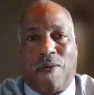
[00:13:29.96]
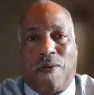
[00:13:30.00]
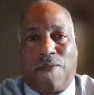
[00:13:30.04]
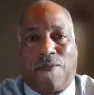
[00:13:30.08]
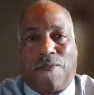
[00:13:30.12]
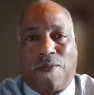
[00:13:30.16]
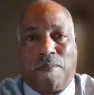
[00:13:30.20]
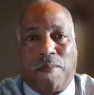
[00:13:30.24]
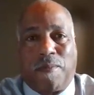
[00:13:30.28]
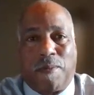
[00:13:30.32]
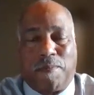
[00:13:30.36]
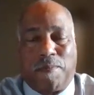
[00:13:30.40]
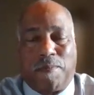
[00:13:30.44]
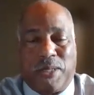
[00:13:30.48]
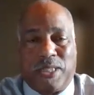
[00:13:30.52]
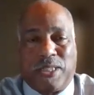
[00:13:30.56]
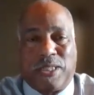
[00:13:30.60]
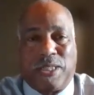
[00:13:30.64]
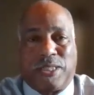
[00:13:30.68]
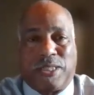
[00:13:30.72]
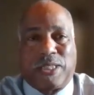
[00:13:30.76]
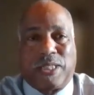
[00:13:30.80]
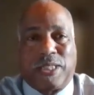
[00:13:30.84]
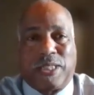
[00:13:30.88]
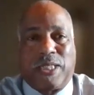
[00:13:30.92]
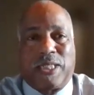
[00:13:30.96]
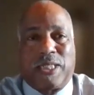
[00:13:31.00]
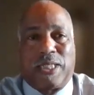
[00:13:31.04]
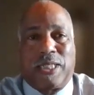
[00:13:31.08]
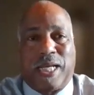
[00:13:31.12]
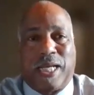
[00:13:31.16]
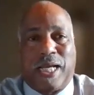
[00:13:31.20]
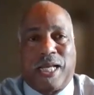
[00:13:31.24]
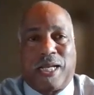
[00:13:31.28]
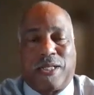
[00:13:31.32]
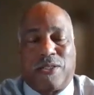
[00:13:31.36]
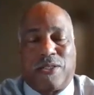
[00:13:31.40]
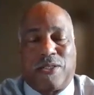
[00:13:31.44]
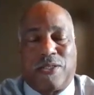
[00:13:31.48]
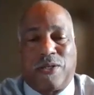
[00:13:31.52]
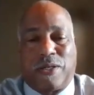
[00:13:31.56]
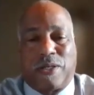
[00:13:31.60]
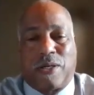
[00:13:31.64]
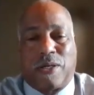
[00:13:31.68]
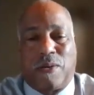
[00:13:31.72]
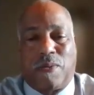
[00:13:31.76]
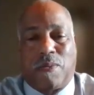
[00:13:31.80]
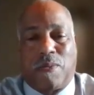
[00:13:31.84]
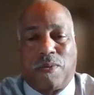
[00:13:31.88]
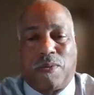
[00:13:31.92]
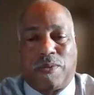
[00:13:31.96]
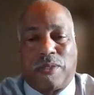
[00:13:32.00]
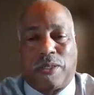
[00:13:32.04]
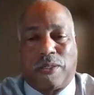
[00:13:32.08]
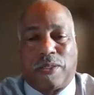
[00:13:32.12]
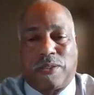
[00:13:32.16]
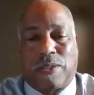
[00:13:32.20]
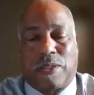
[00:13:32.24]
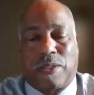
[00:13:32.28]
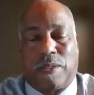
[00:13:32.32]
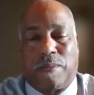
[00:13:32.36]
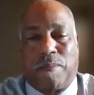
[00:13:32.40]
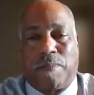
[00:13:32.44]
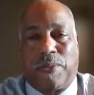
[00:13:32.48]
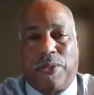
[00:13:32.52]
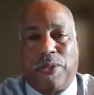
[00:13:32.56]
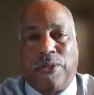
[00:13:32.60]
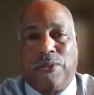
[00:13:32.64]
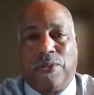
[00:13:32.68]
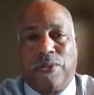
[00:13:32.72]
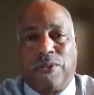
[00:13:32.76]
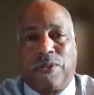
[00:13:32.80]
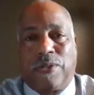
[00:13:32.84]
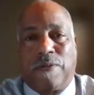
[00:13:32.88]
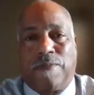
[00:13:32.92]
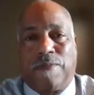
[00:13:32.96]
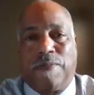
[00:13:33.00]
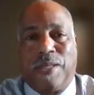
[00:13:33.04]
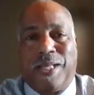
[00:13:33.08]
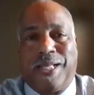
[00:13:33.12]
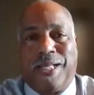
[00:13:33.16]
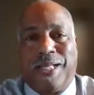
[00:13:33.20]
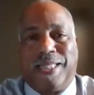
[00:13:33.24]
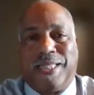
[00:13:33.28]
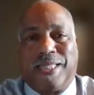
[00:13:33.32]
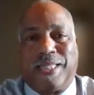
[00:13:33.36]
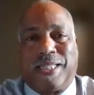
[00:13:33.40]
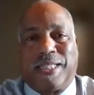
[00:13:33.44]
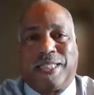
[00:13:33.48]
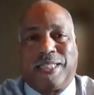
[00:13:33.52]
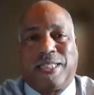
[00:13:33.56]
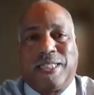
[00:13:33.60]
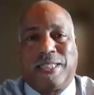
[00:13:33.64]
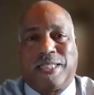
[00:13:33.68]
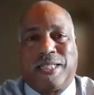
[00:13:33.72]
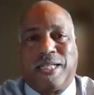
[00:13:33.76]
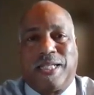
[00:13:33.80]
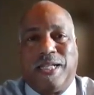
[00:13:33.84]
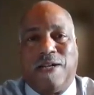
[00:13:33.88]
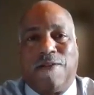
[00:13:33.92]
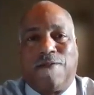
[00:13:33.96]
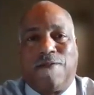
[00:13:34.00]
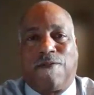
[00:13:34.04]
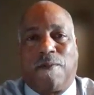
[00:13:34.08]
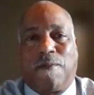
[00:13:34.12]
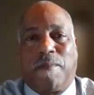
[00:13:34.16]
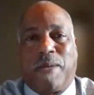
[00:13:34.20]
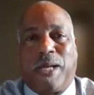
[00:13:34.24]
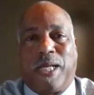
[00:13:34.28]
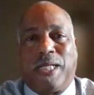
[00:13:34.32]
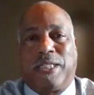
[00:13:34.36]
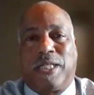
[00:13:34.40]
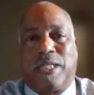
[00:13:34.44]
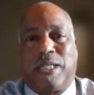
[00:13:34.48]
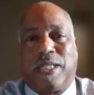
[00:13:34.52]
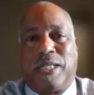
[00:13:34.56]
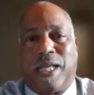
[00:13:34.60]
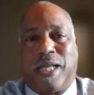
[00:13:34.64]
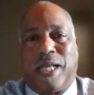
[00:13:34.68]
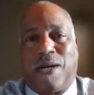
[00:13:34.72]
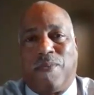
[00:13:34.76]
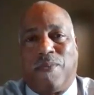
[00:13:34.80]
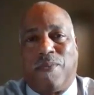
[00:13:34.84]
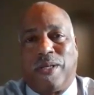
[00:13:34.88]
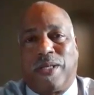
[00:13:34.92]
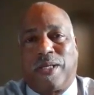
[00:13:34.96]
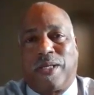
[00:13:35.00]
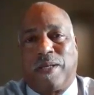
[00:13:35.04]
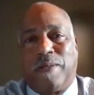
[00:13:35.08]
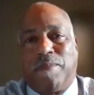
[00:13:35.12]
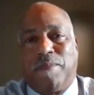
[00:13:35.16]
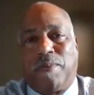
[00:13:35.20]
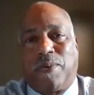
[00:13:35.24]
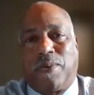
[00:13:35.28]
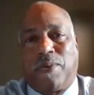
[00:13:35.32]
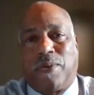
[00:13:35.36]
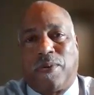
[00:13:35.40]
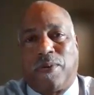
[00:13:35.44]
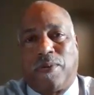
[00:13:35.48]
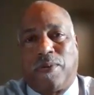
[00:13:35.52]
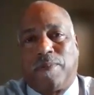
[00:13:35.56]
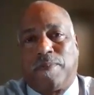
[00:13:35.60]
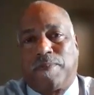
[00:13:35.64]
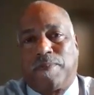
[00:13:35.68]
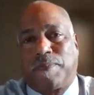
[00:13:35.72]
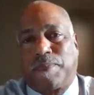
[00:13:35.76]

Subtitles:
from a business sitting down into their computer, this is the information that we can pull.